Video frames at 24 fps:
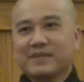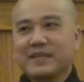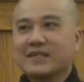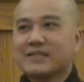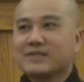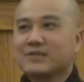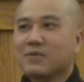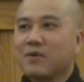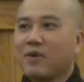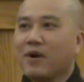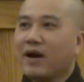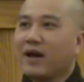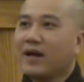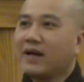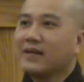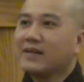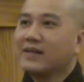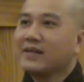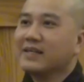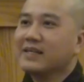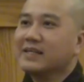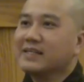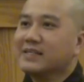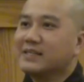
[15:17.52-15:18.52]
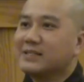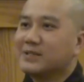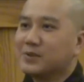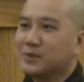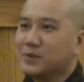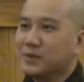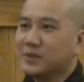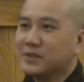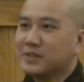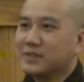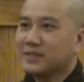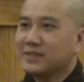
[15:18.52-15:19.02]
That's why in the
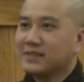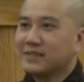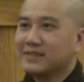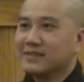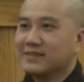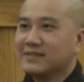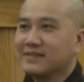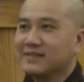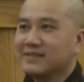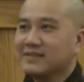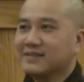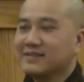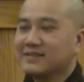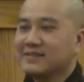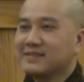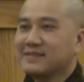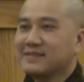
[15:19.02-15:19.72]
tradition,